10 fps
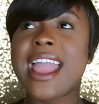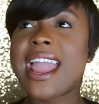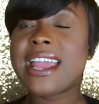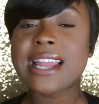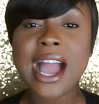
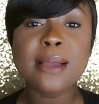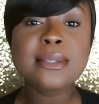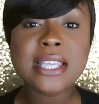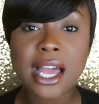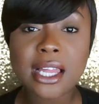And I'm
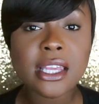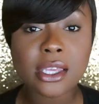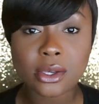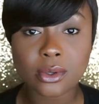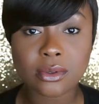
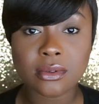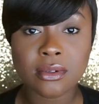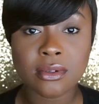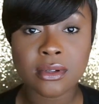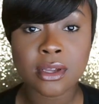telling you,
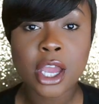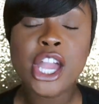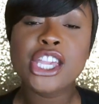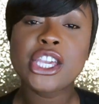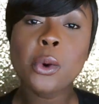
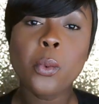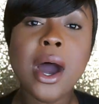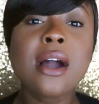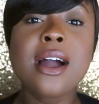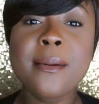you're
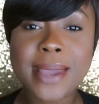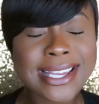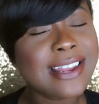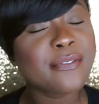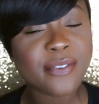welcome
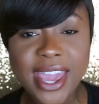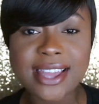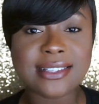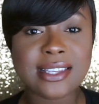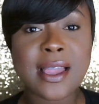in
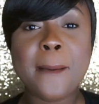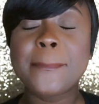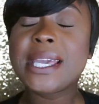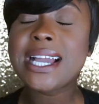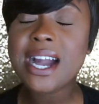advance
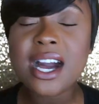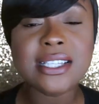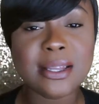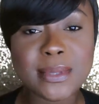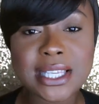
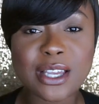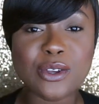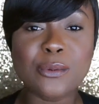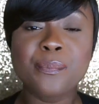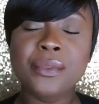because, let me tell
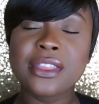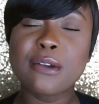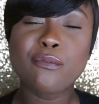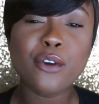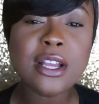you,
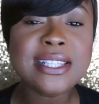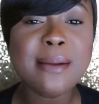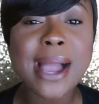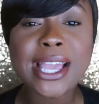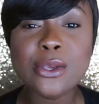the first
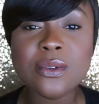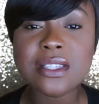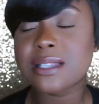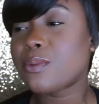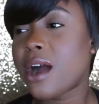time I used
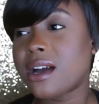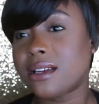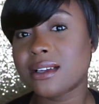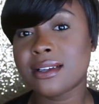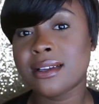this
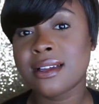product,